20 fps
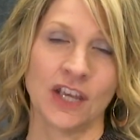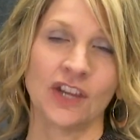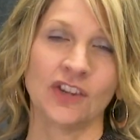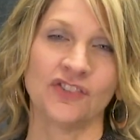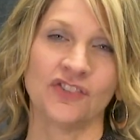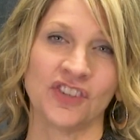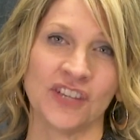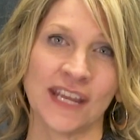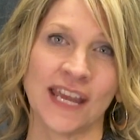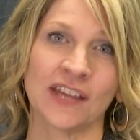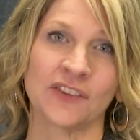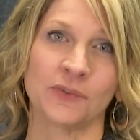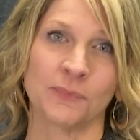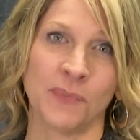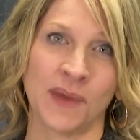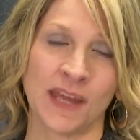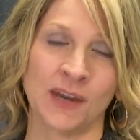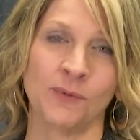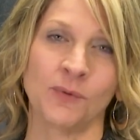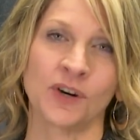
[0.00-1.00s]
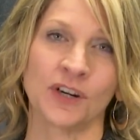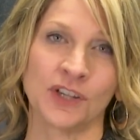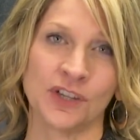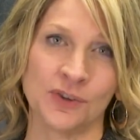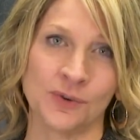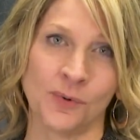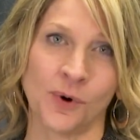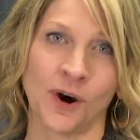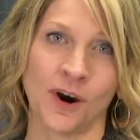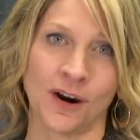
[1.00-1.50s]
She has been where
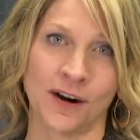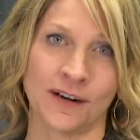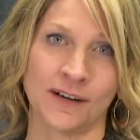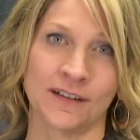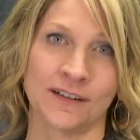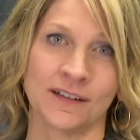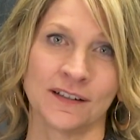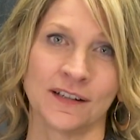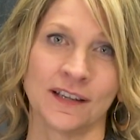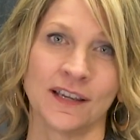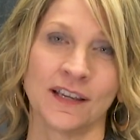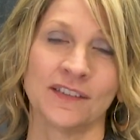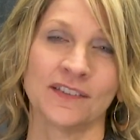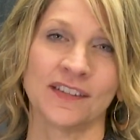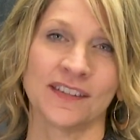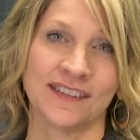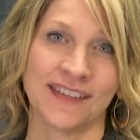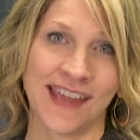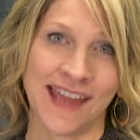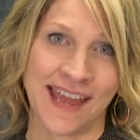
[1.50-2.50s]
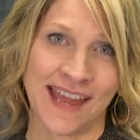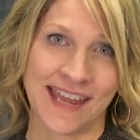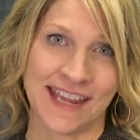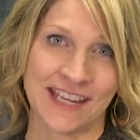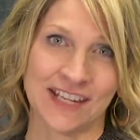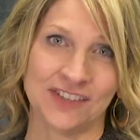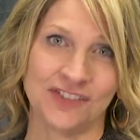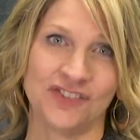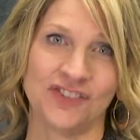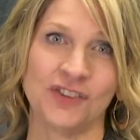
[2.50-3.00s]
you are.
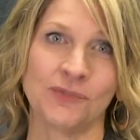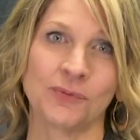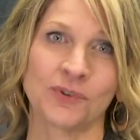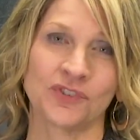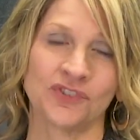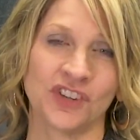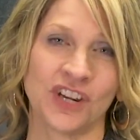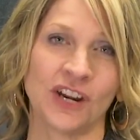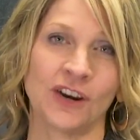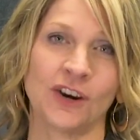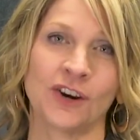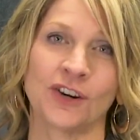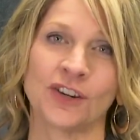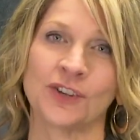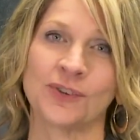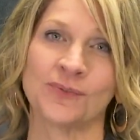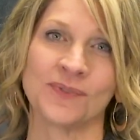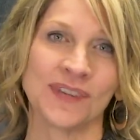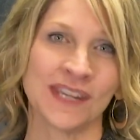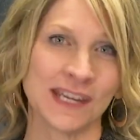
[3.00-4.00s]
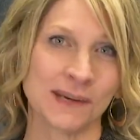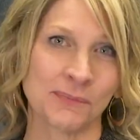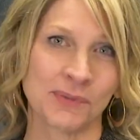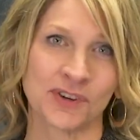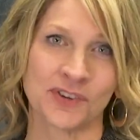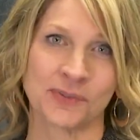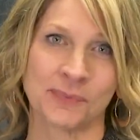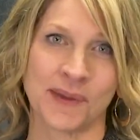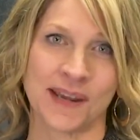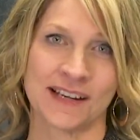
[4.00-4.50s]
Today, she will share her unique
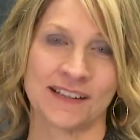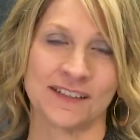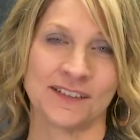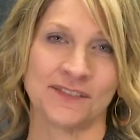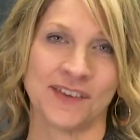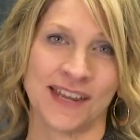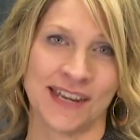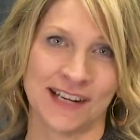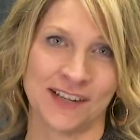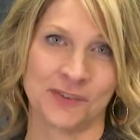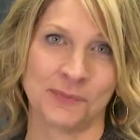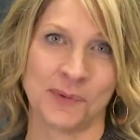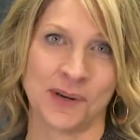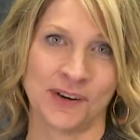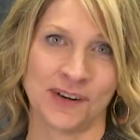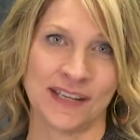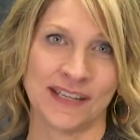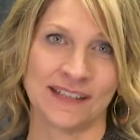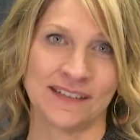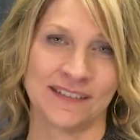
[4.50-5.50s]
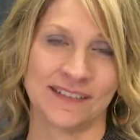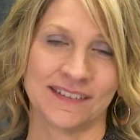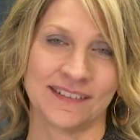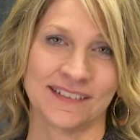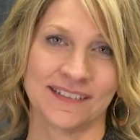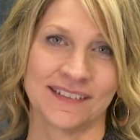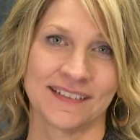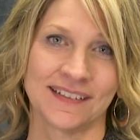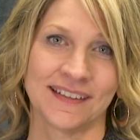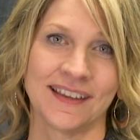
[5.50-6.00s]
perspective and experience.
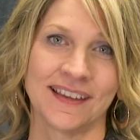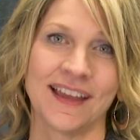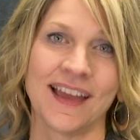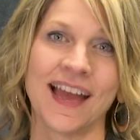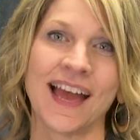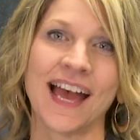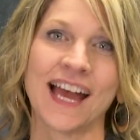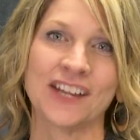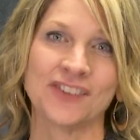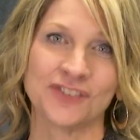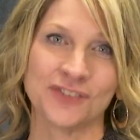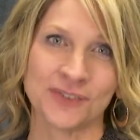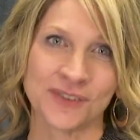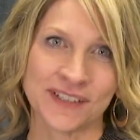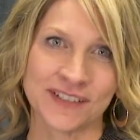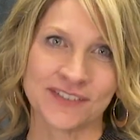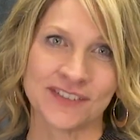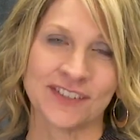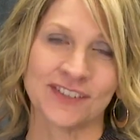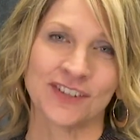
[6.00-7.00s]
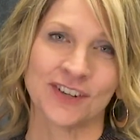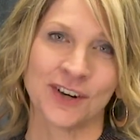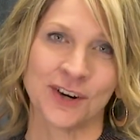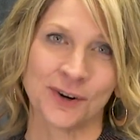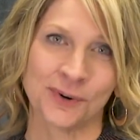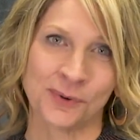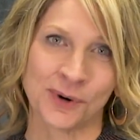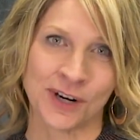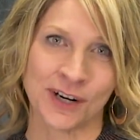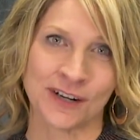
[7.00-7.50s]
As you listen to her
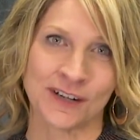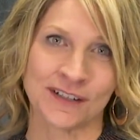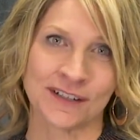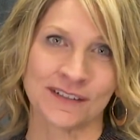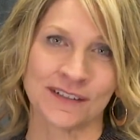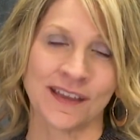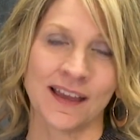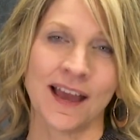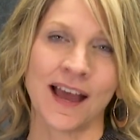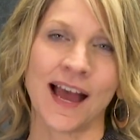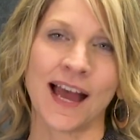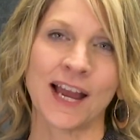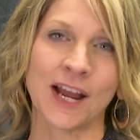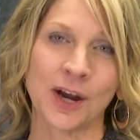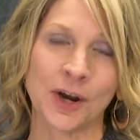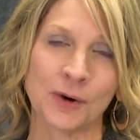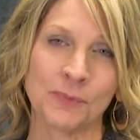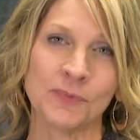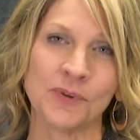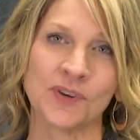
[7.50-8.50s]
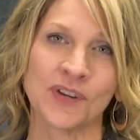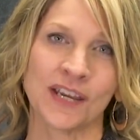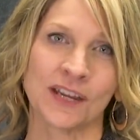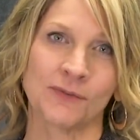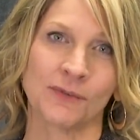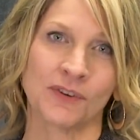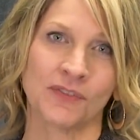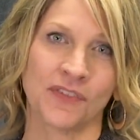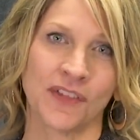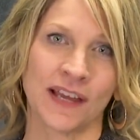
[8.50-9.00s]
words, I hope you can
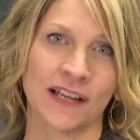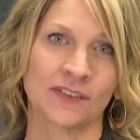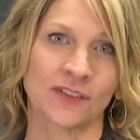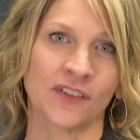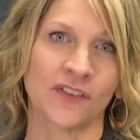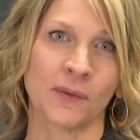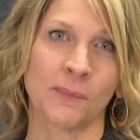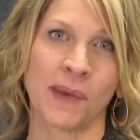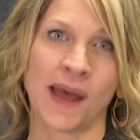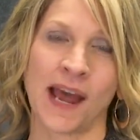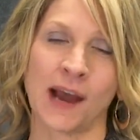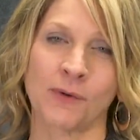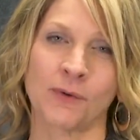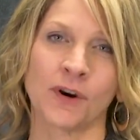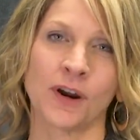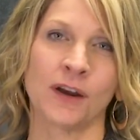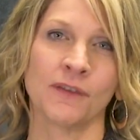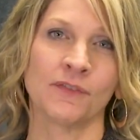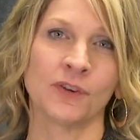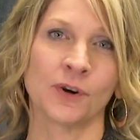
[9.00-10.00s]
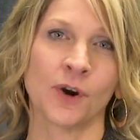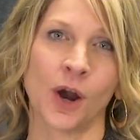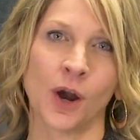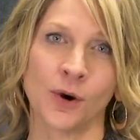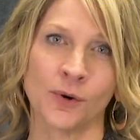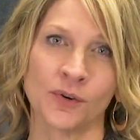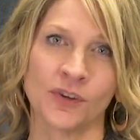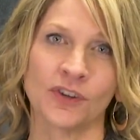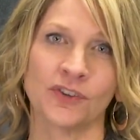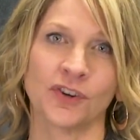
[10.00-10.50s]
reflect on the power of your
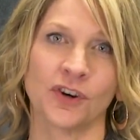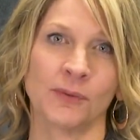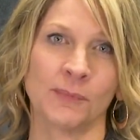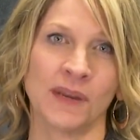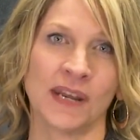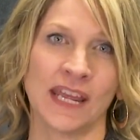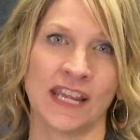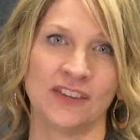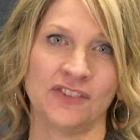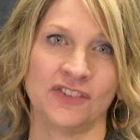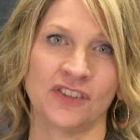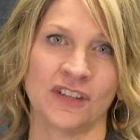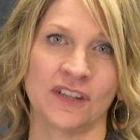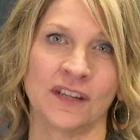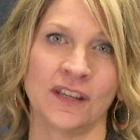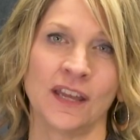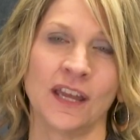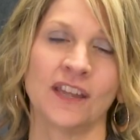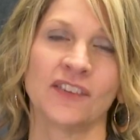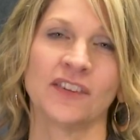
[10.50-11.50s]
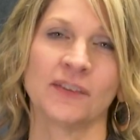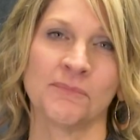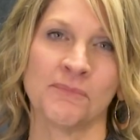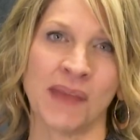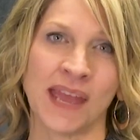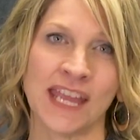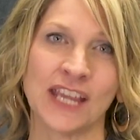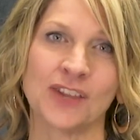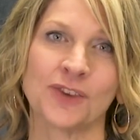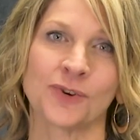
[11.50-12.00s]
own determination to
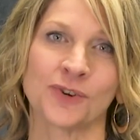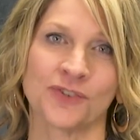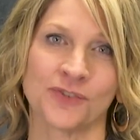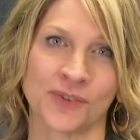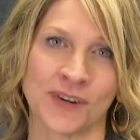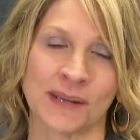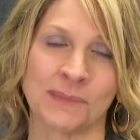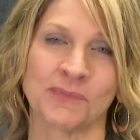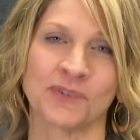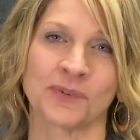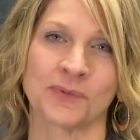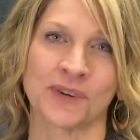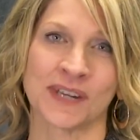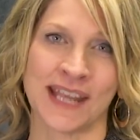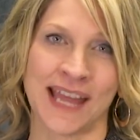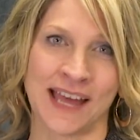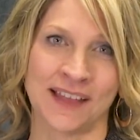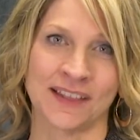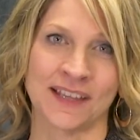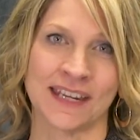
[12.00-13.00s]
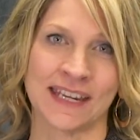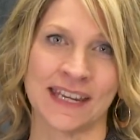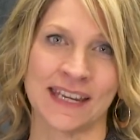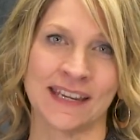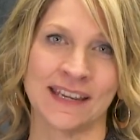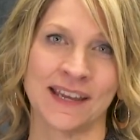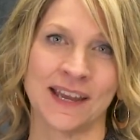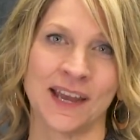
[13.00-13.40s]
make your dreams a reality.